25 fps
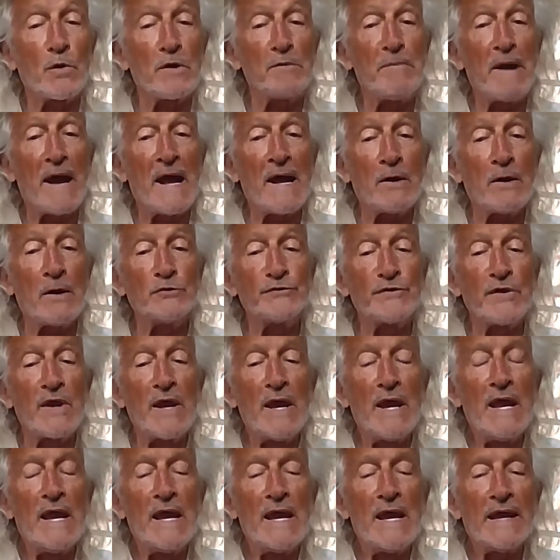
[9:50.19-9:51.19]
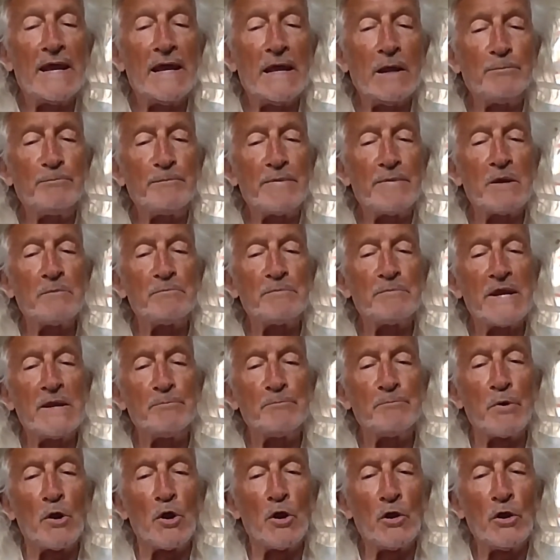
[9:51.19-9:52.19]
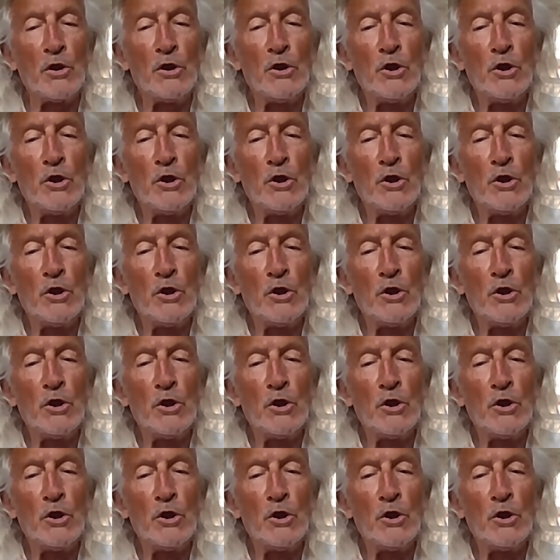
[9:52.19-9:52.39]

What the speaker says: about: helping people